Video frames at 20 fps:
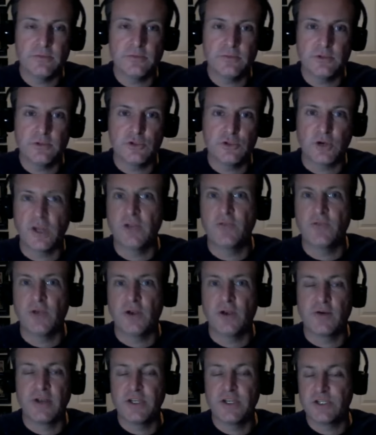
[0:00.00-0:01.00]
Trade
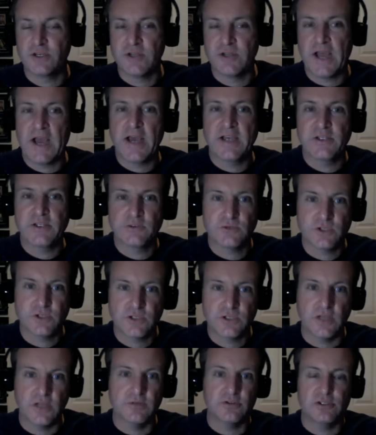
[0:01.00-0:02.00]
Federation guys who
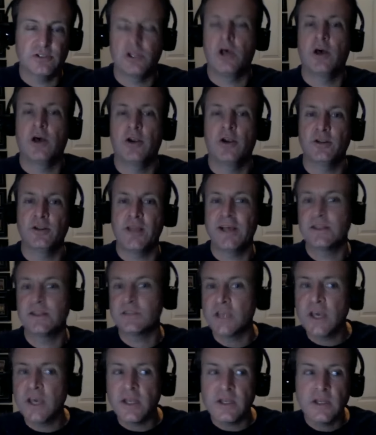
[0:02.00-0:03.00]
just get slaughtered, and that's
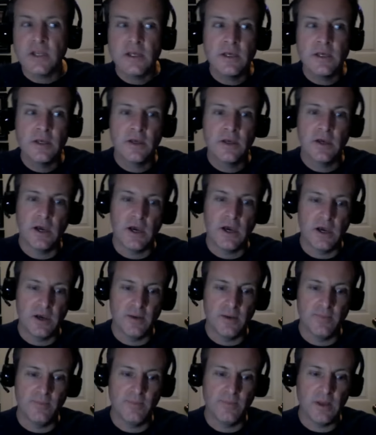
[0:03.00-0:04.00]
it.
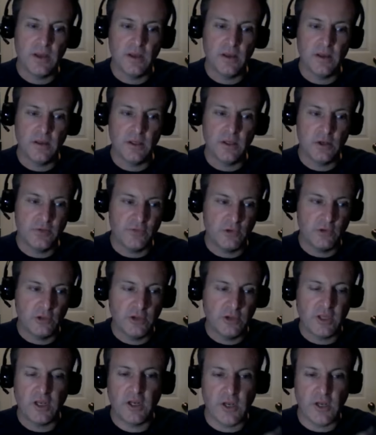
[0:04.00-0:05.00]
Um, you know, if you're
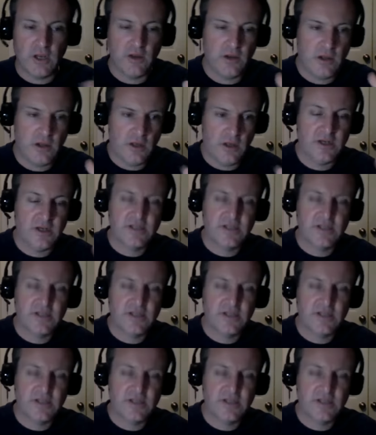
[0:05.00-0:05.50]
looking at an Probably